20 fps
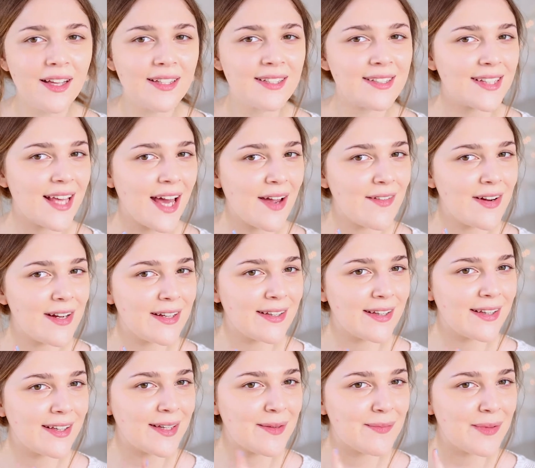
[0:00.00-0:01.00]
scary
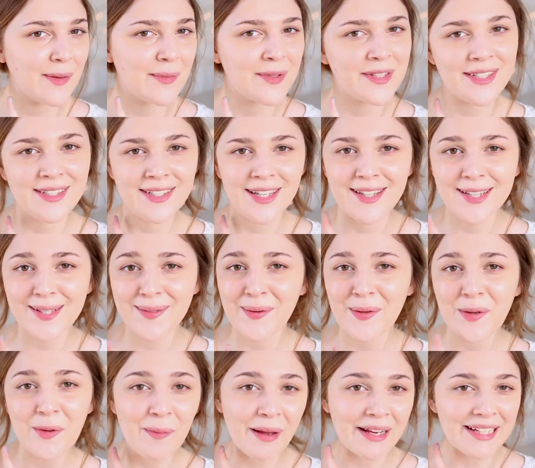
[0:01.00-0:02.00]
looking blemishes like this
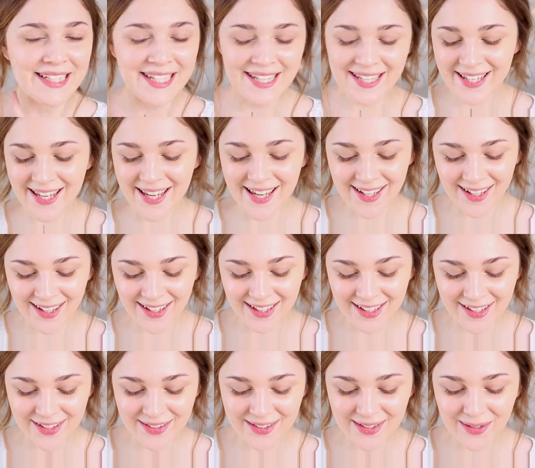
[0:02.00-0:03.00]
one on my cheek here, I'm
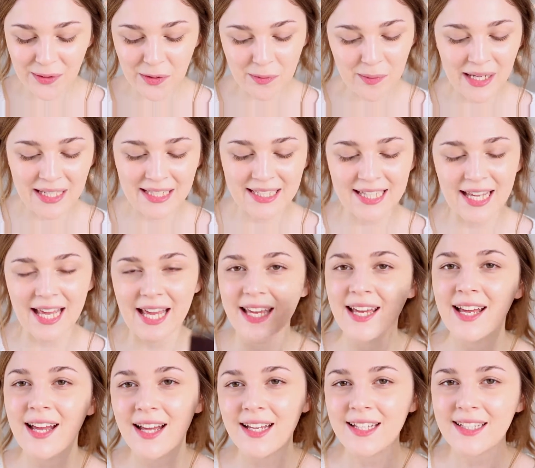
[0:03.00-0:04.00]
going to use the
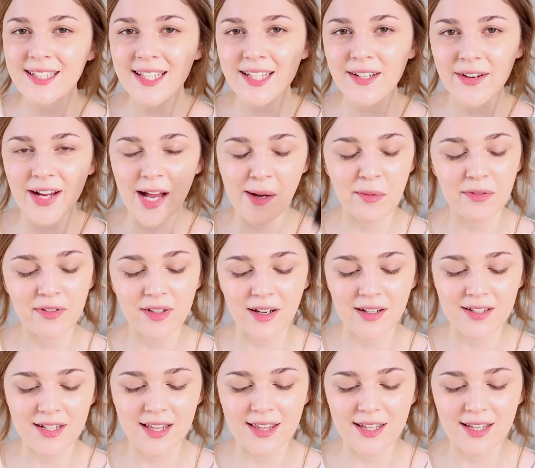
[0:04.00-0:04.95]
Mercier Secret Camouflage,